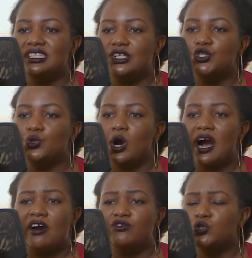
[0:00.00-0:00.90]
that you
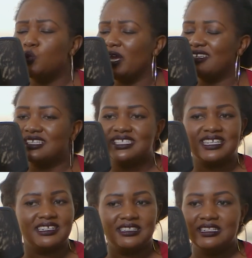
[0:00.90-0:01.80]
have to
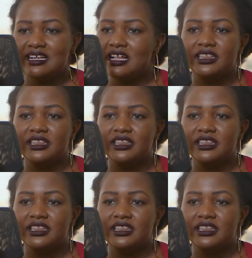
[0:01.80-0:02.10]
excel,